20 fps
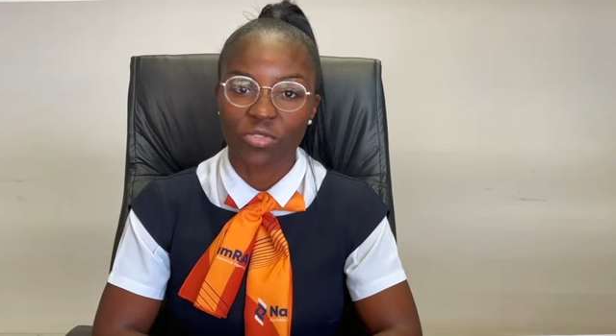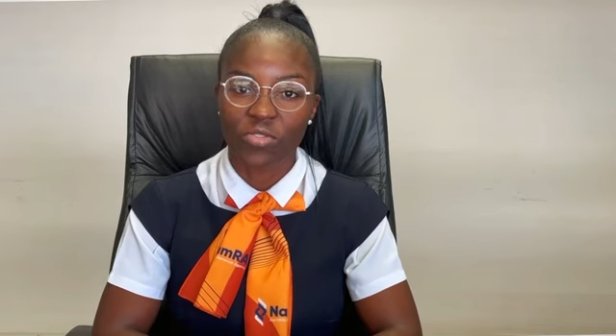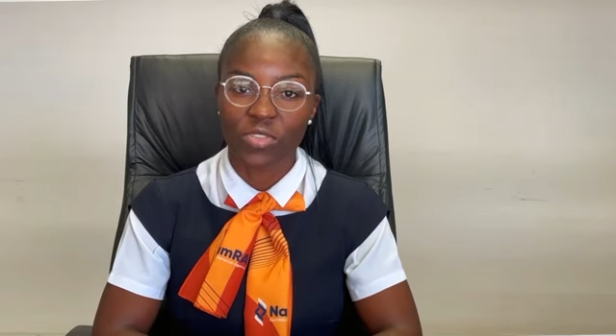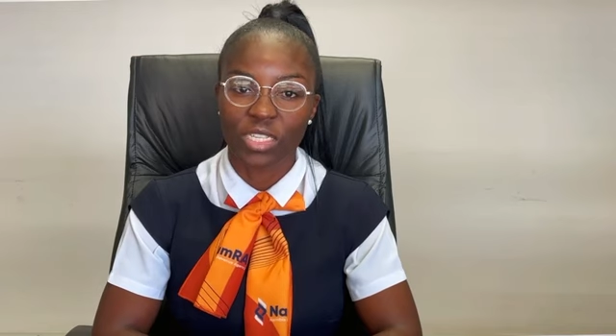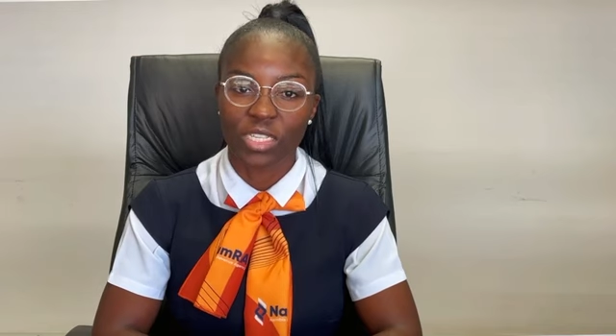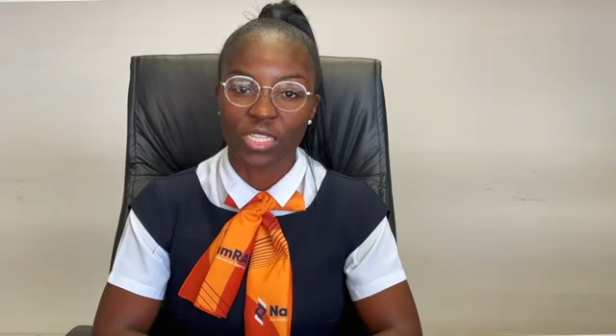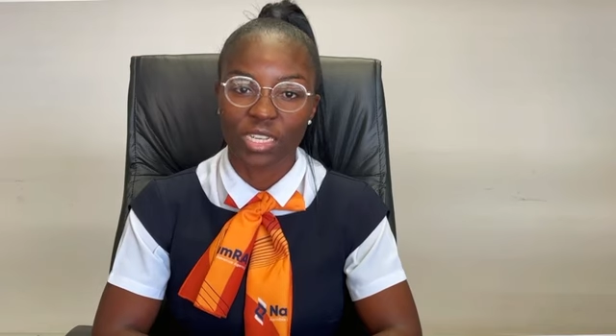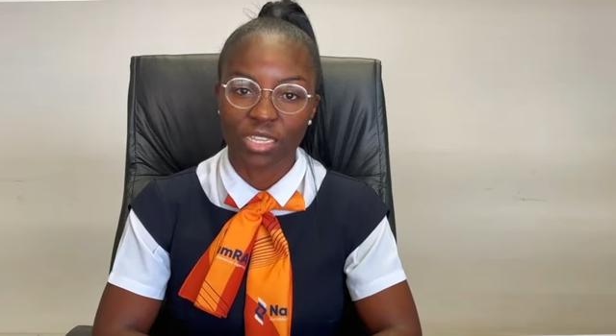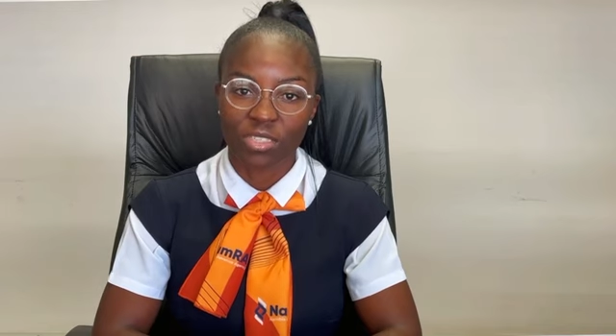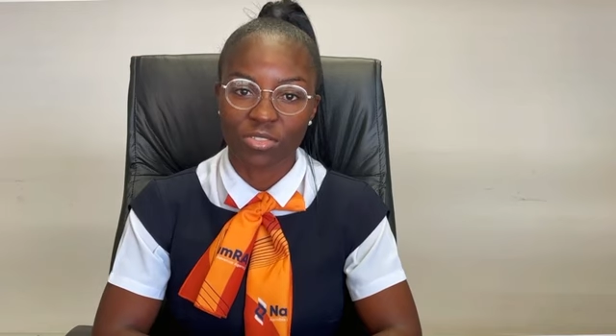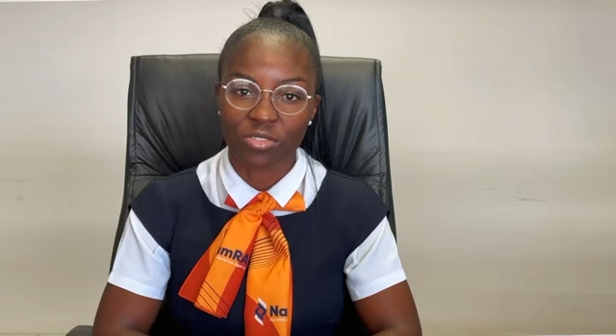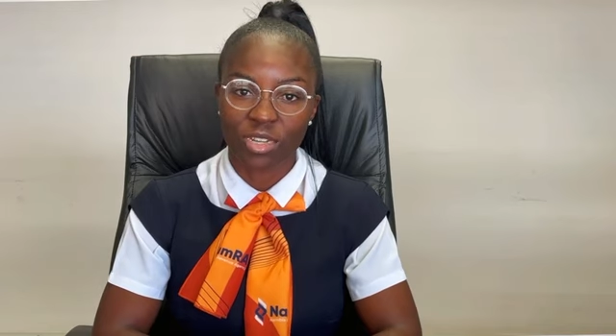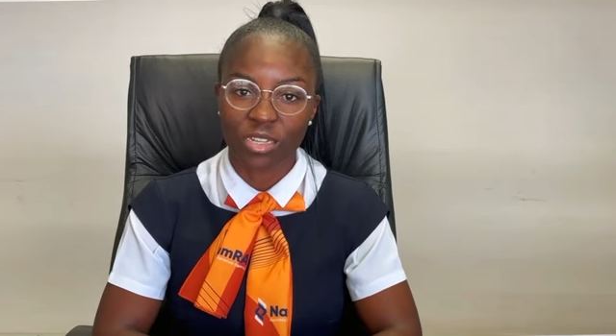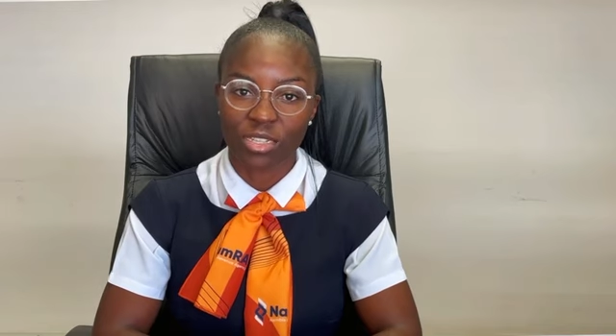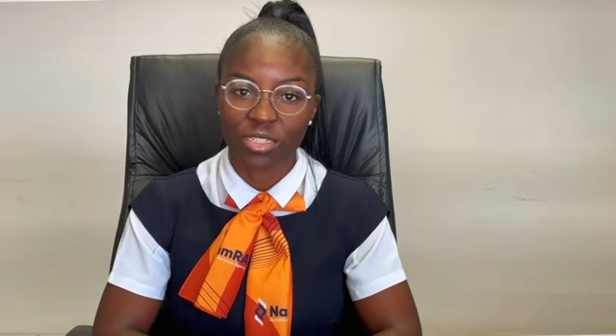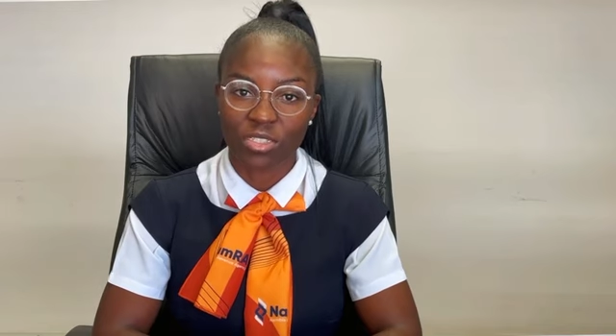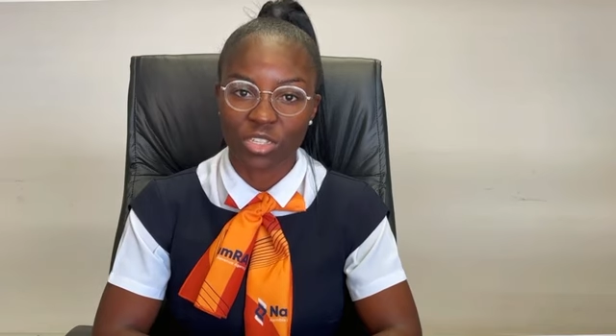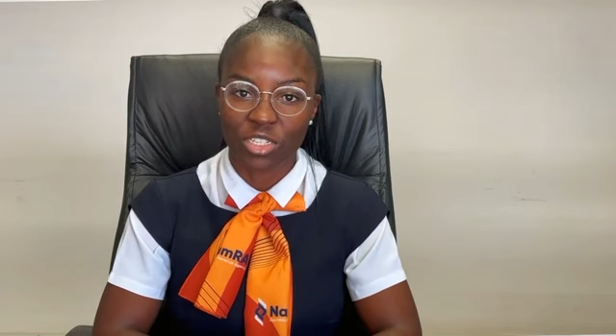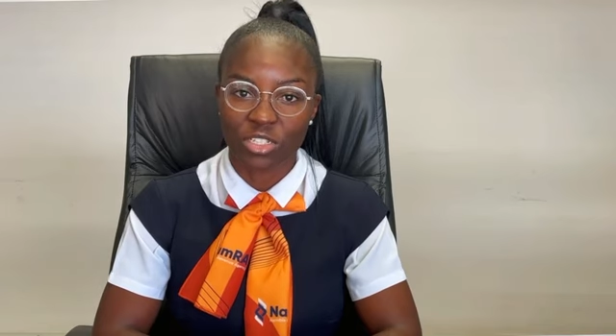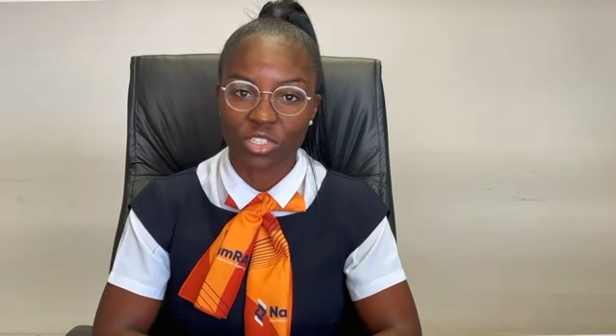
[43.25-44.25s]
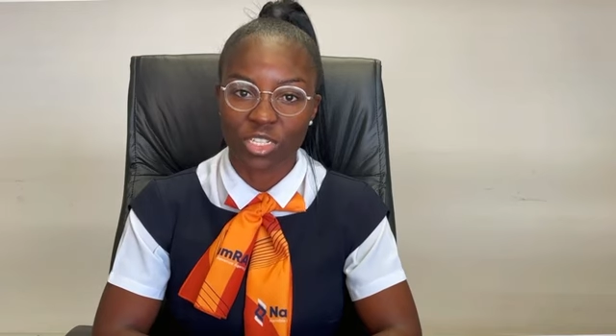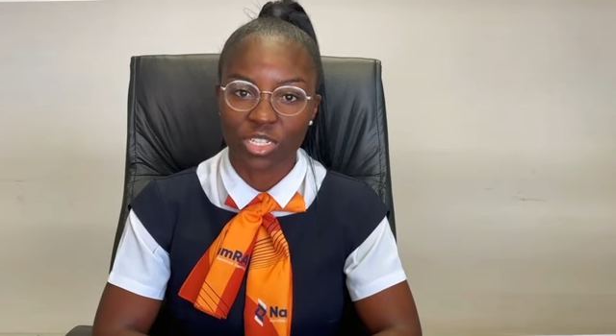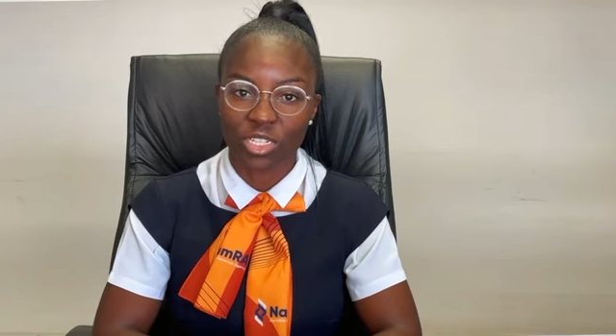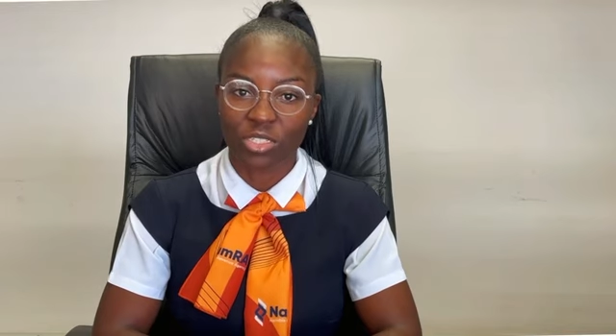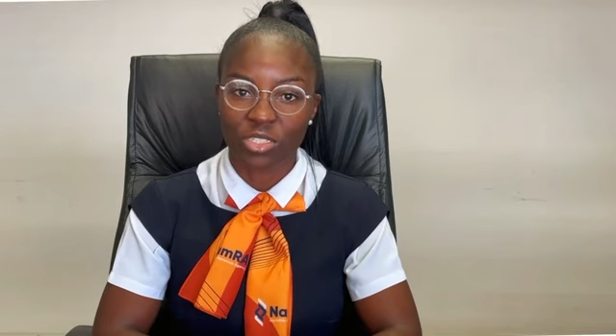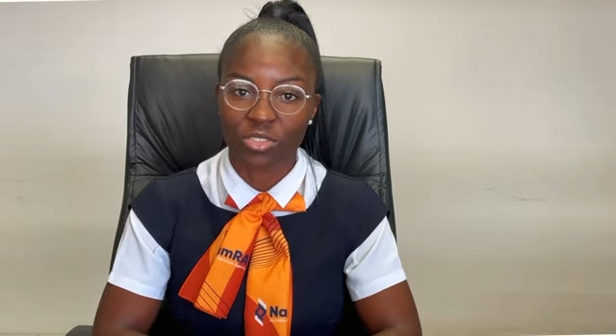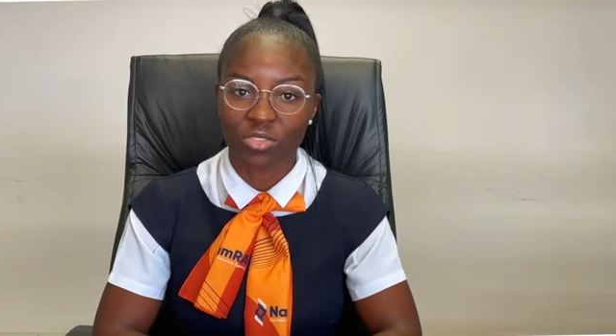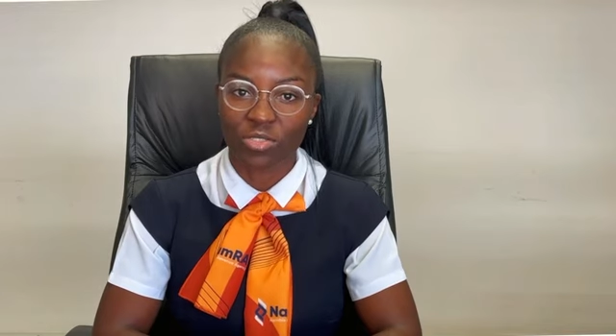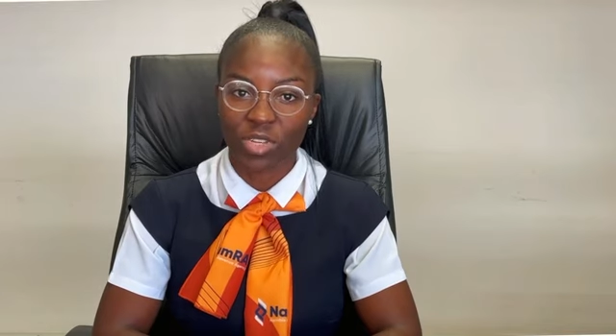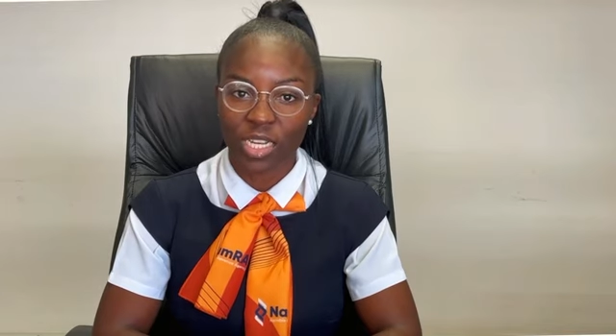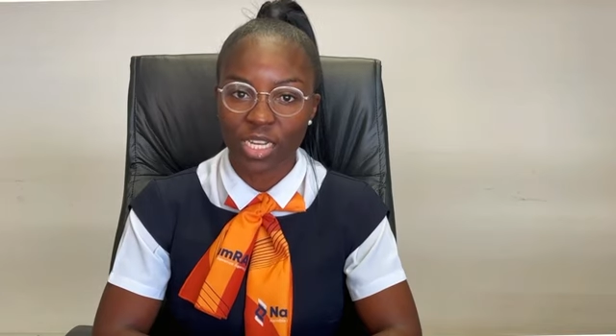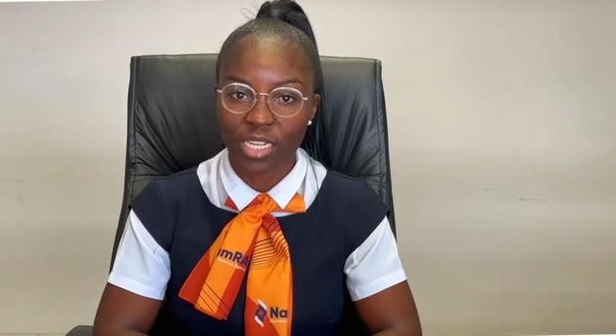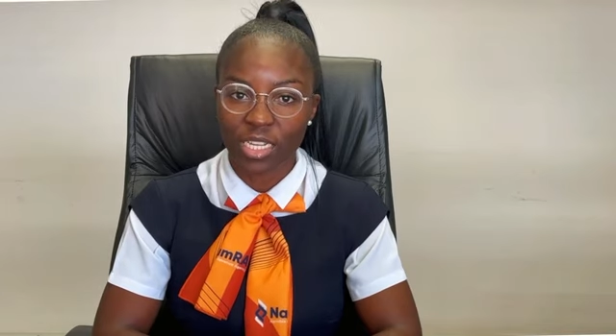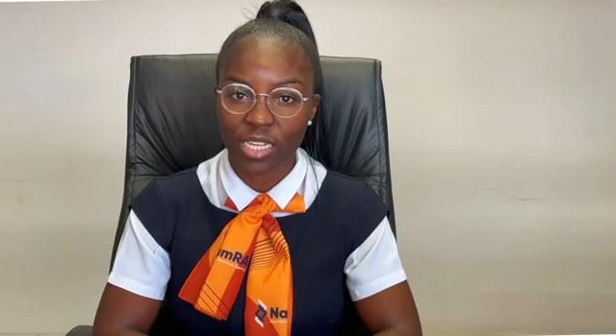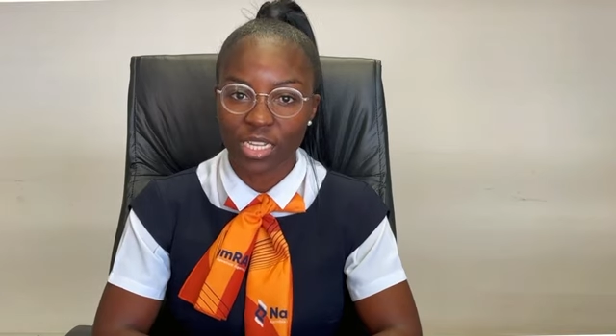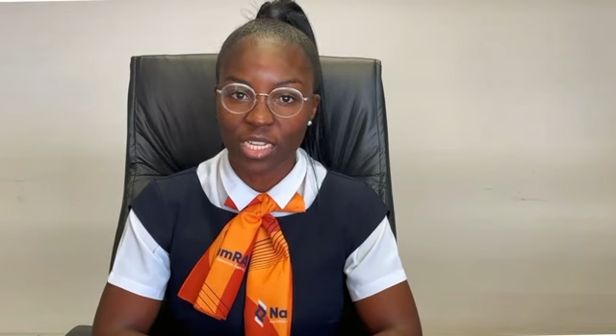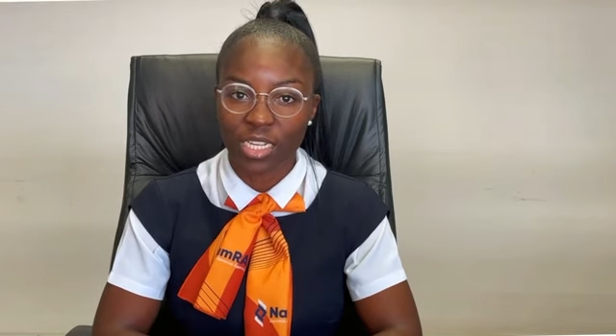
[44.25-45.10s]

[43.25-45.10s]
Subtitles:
Industrialization and Trade.